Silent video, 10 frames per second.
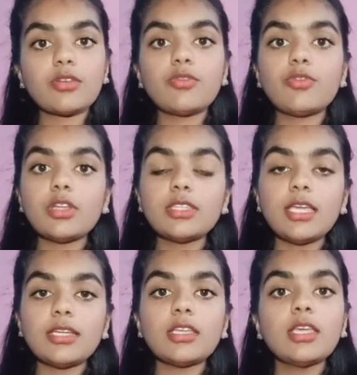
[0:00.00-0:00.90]
For
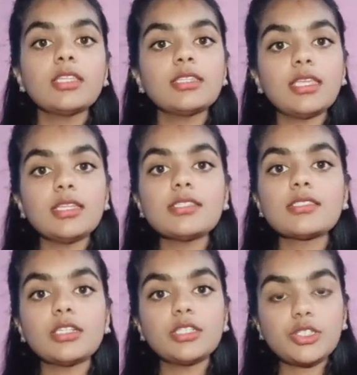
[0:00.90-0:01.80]
that there is
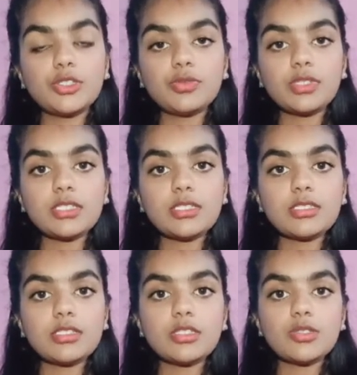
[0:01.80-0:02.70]
the tissue
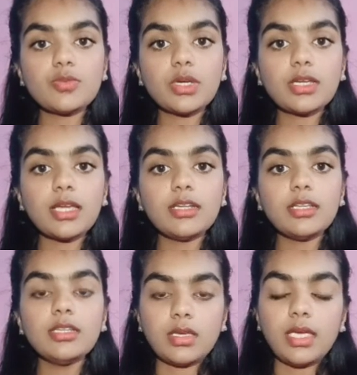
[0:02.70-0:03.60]
resistance work are done